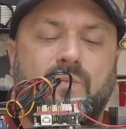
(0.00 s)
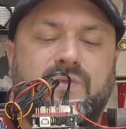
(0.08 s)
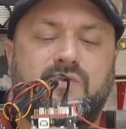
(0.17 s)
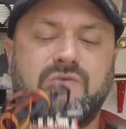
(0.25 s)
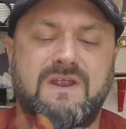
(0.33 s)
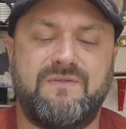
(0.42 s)

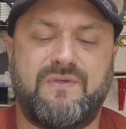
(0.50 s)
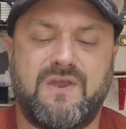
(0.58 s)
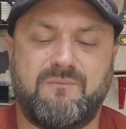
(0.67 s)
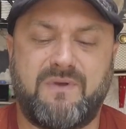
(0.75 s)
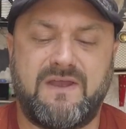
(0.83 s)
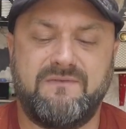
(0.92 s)
The great
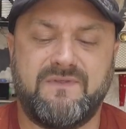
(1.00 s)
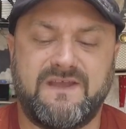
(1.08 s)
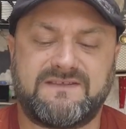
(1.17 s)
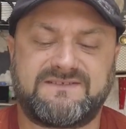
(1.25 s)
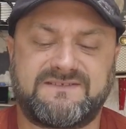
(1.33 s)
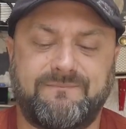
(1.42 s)
thing about
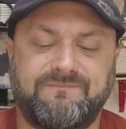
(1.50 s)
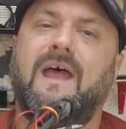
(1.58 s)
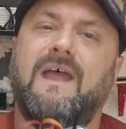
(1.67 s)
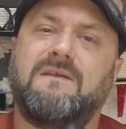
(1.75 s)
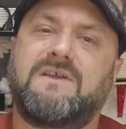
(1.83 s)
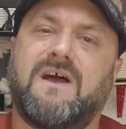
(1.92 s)
this
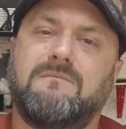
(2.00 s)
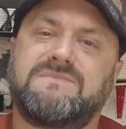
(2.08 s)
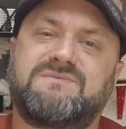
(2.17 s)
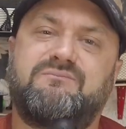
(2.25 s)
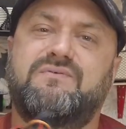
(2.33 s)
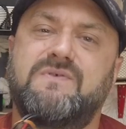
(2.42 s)
it
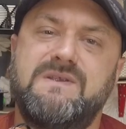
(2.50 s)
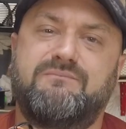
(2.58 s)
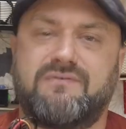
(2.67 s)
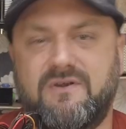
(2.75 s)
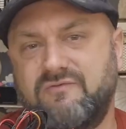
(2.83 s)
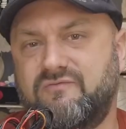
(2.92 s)
comes
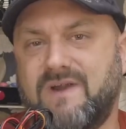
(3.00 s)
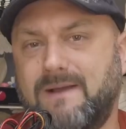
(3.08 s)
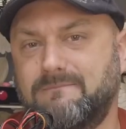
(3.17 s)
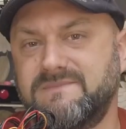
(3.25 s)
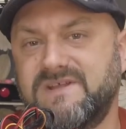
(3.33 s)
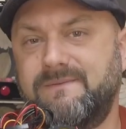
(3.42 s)

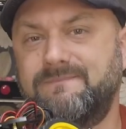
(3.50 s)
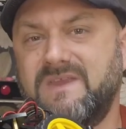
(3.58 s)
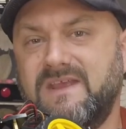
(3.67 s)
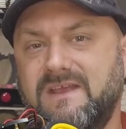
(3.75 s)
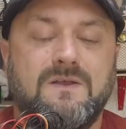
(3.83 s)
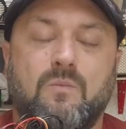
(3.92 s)
pre-programmed.
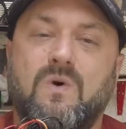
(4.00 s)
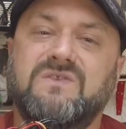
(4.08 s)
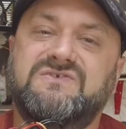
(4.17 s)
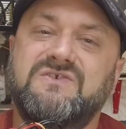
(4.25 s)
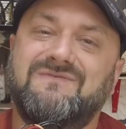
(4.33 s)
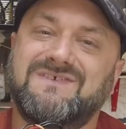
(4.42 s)

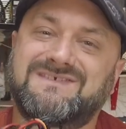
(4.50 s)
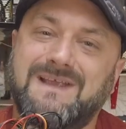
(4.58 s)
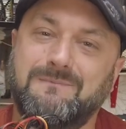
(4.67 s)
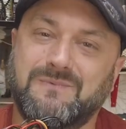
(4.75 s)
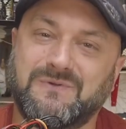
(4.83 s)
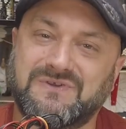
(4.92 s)
Once you've
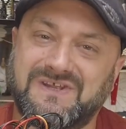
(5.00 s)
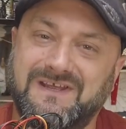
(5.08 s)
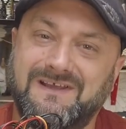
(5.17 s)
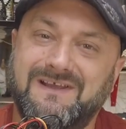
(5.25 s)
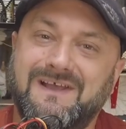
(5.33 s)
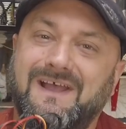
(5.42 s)
assembled
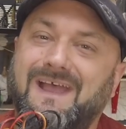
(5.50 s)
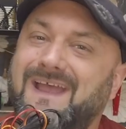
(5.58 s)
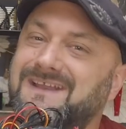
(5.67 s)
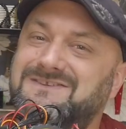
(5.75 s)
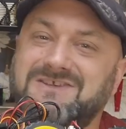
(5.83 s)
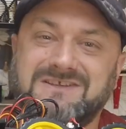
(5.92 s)
it,
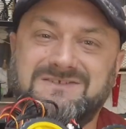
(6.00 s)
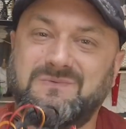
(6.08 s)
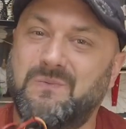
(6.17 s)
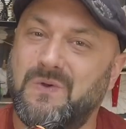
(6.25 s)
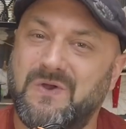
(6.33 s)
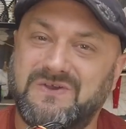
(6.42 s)
it just
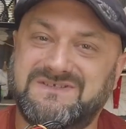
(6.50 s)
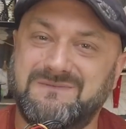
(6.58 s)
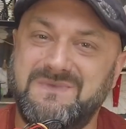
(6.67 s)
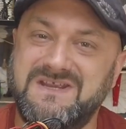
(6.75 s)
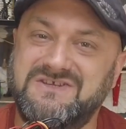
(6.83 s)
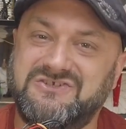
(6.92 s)
works
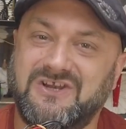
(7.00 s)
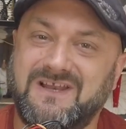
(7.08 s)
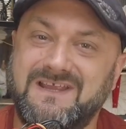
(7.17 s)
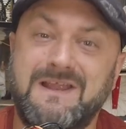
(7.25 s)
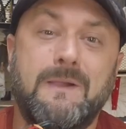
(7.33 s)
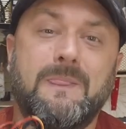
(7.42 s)

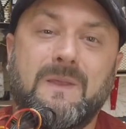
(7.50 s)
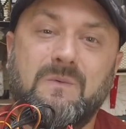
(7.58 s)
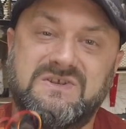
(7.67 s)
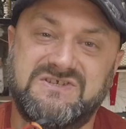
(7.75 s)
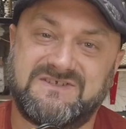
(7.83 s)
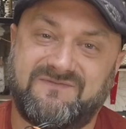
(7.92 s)
immediately,
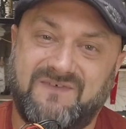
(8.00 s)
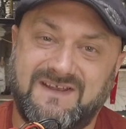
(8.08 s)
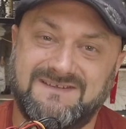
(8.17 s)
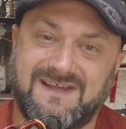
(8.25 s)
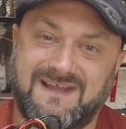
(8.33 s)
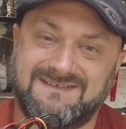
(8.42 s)
which is
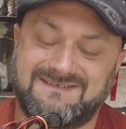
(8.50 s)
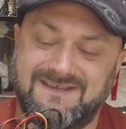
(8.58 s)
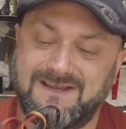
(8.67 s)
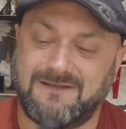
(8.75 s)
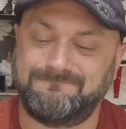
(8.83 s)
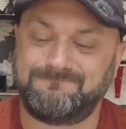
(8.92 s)

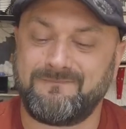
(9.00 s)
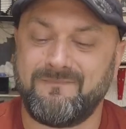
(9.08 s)
fantastic.